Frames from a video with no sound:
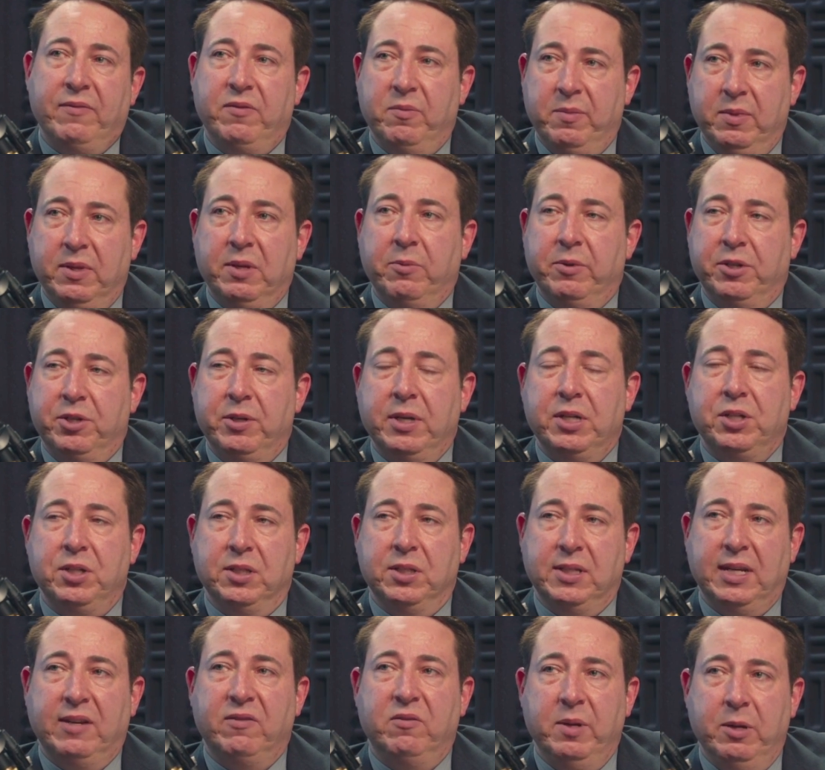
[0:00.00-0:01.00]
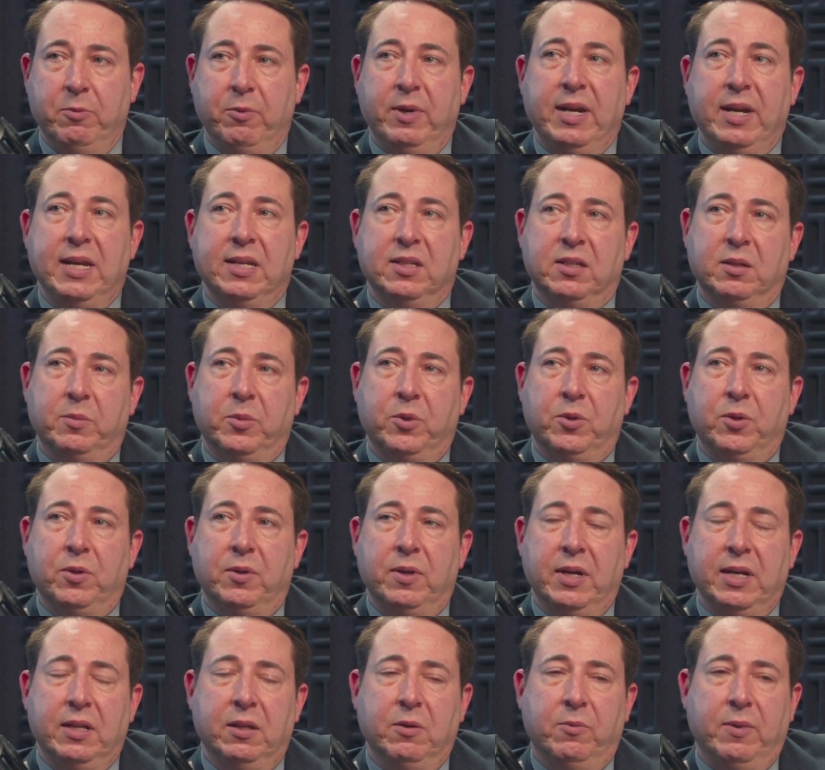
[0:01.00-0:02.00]
The restrictions have to be
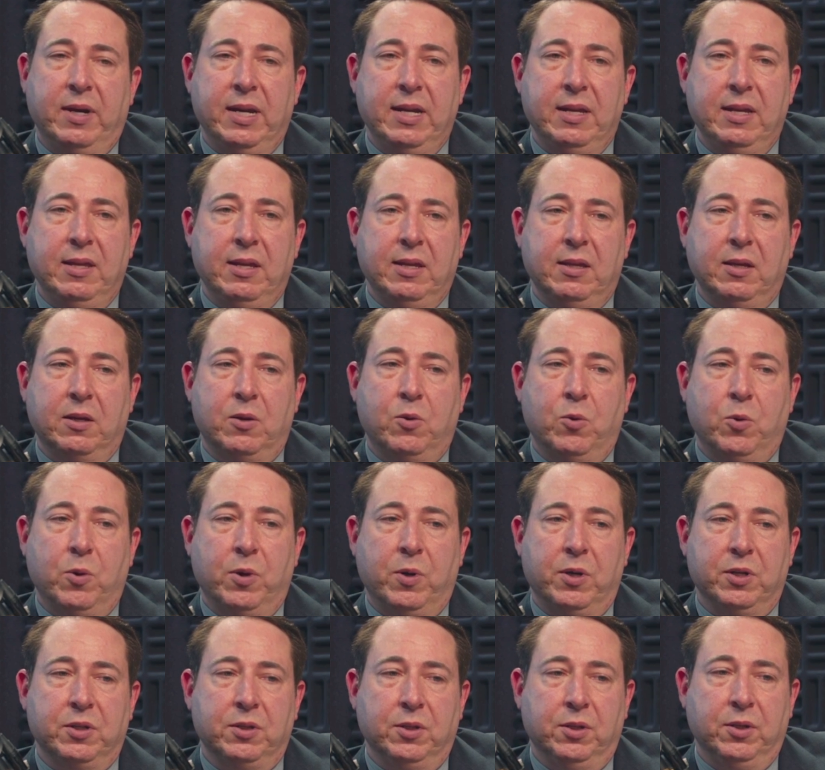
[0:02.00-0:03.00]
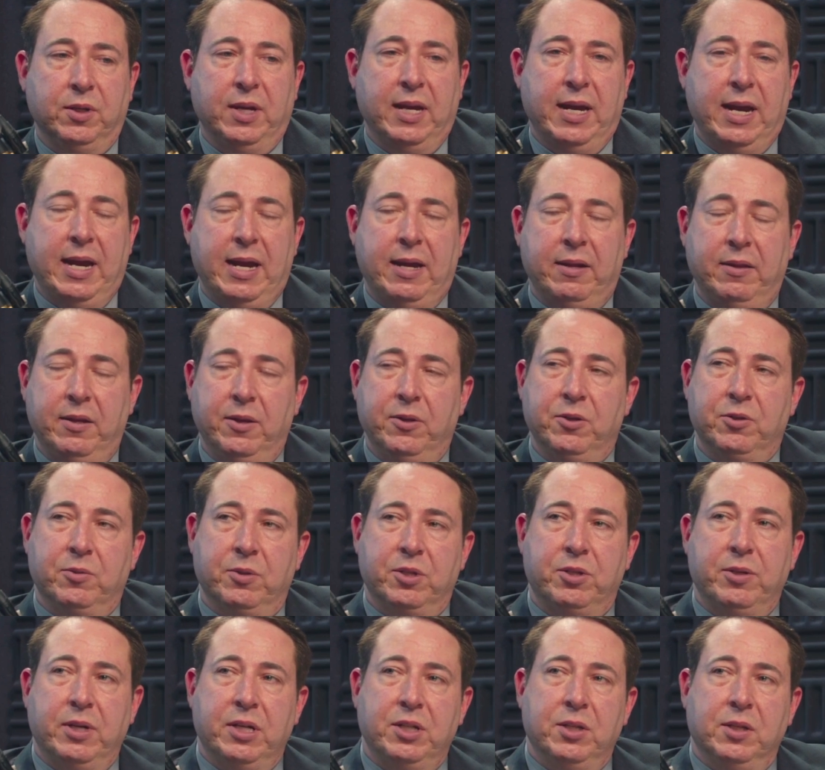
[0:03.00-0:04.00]
reasonable, and the way that the courts look at those
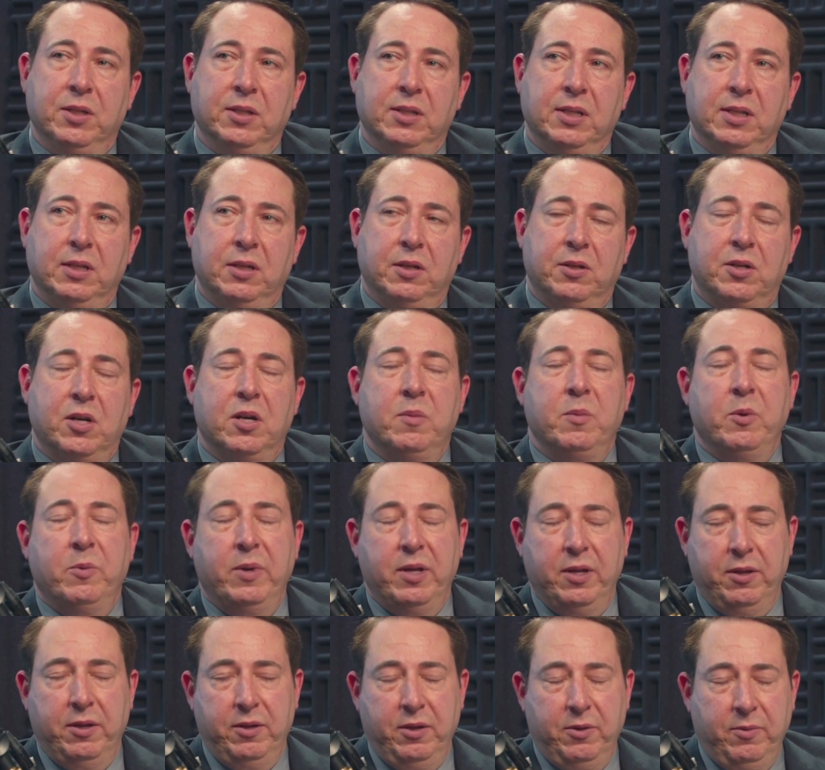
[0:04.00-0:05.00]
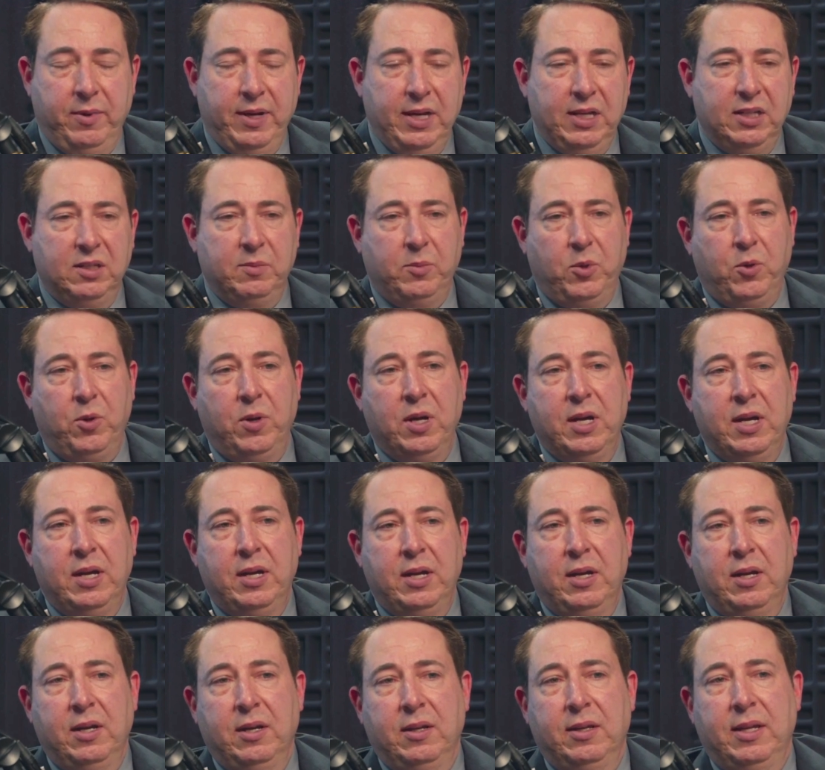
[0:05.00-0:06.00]
restrictions and determine whether they're reasonable,
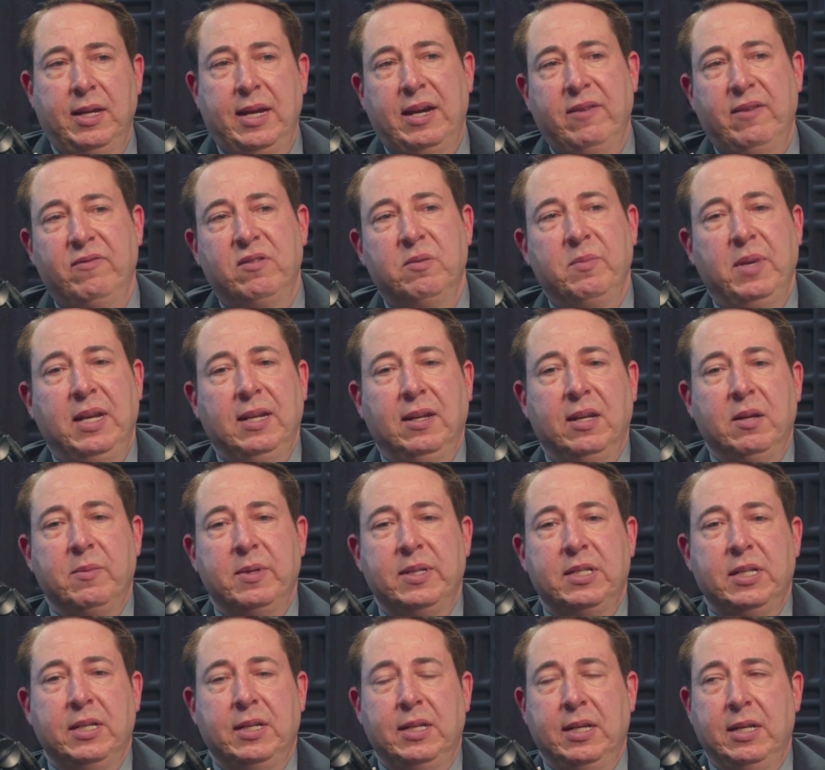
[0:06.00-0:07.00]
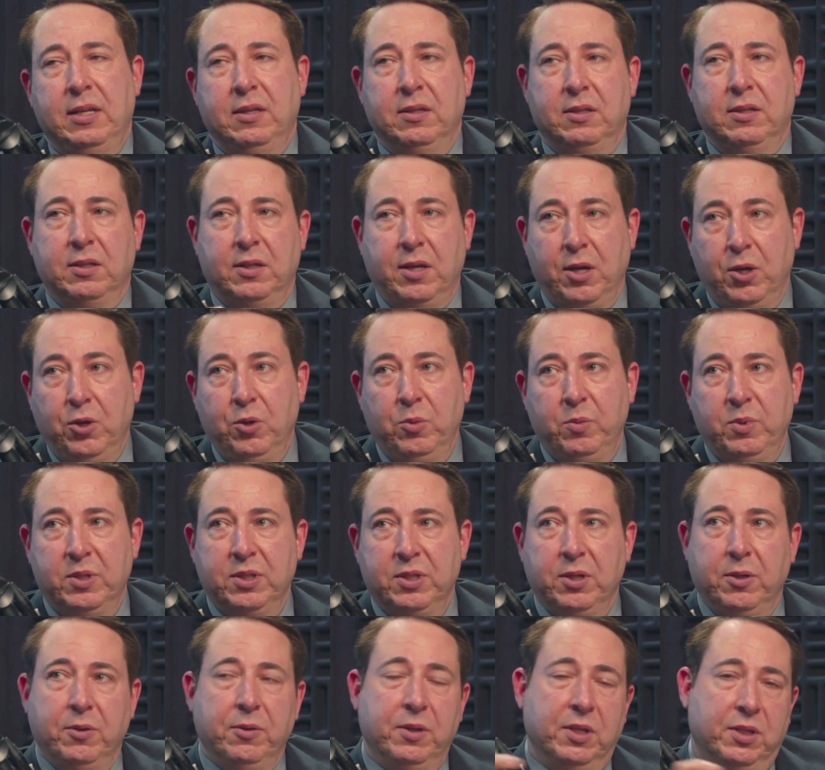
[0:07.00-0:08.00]
they have to be limited in scope.
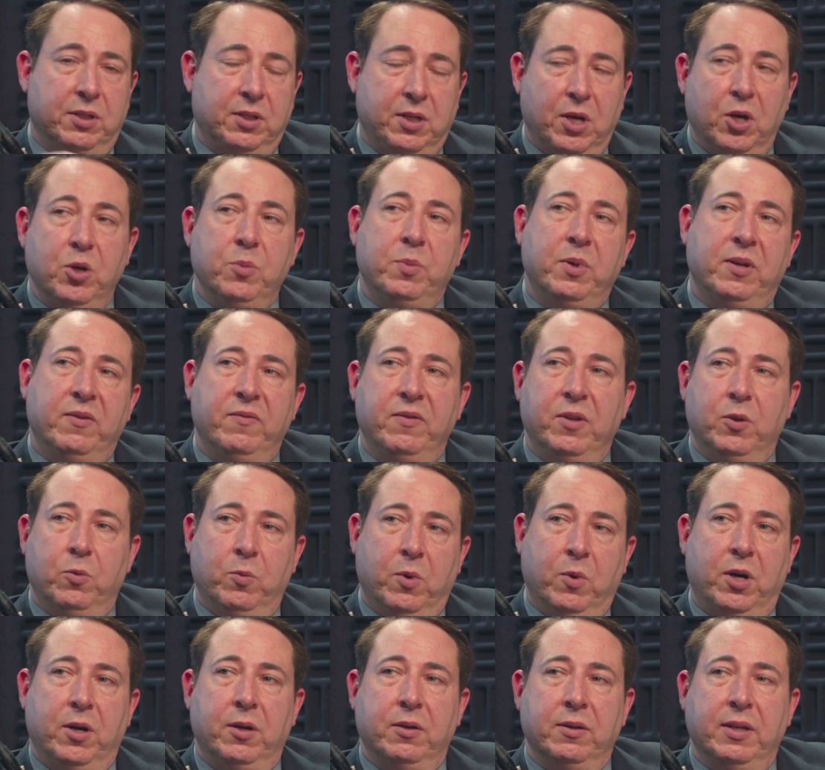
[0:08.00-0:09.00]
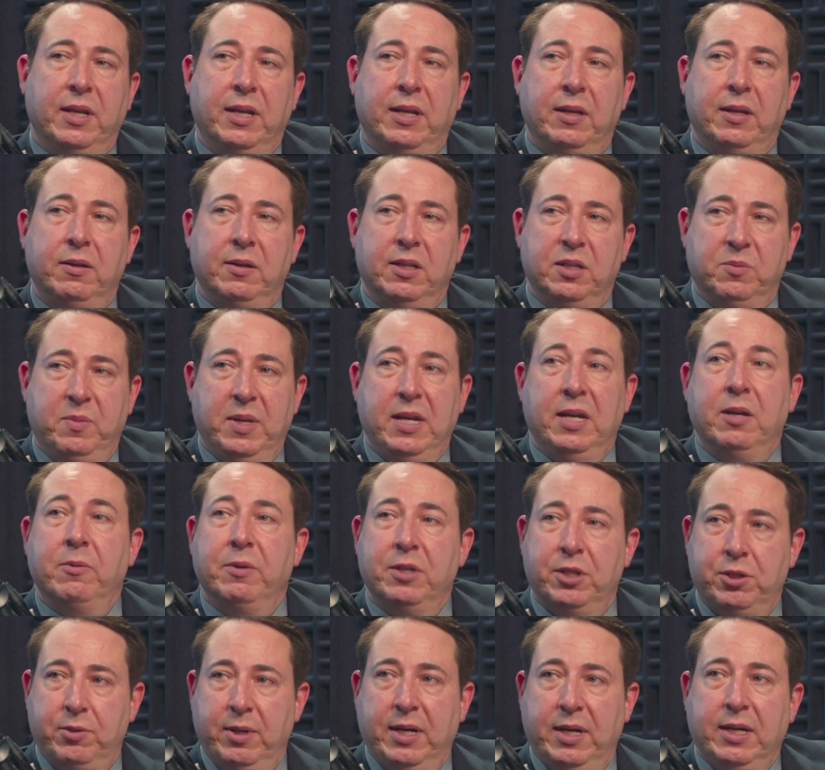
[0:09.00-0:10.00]
So the scope of the work that is being
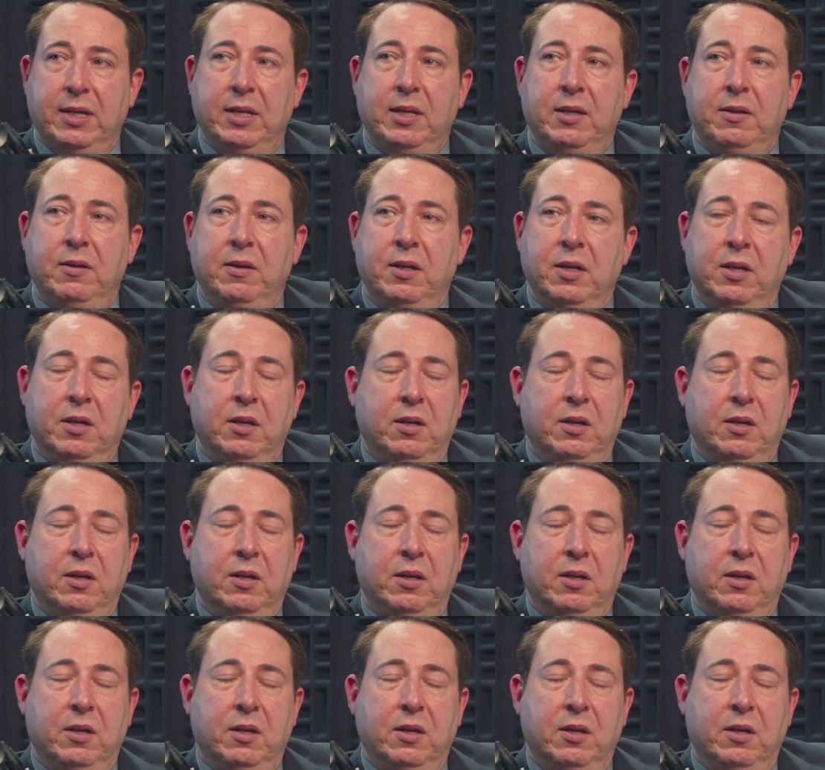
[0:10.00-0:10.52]
restricted.